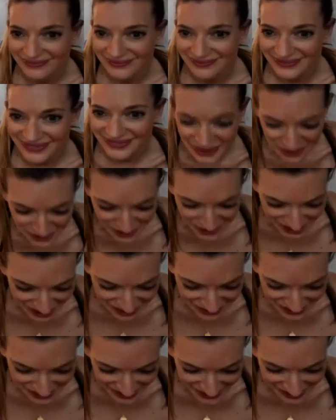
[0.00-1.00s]
No more
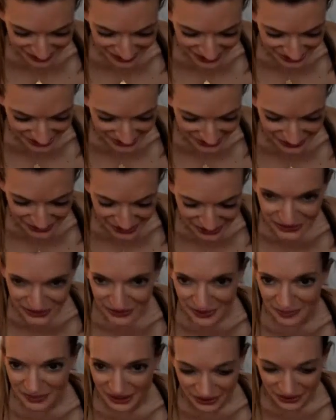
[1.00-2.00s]
effort. I'm just going to read
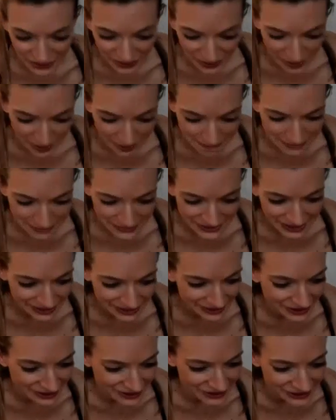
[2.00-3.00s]
you a poem that
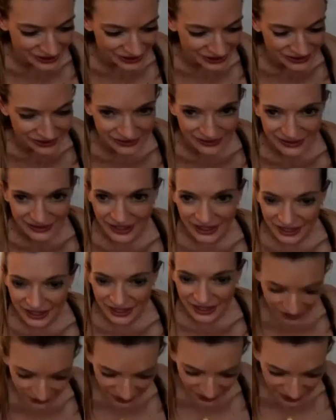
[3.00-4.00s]
I thought was
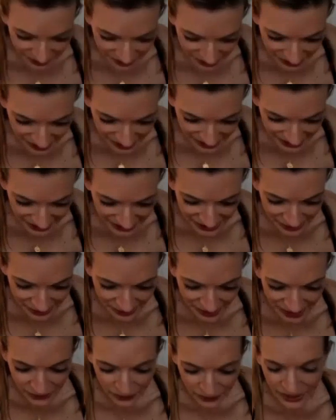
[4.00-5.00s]
quite pretty. It's
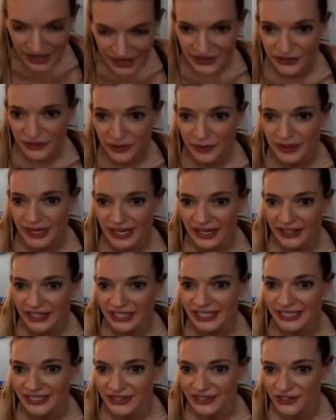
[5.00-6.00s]
by Wendell
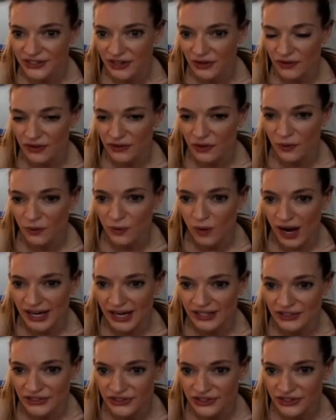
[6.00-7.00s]
Berry, and it's called The
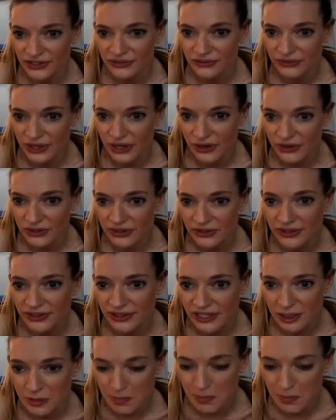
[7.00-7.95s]
Wild Rose.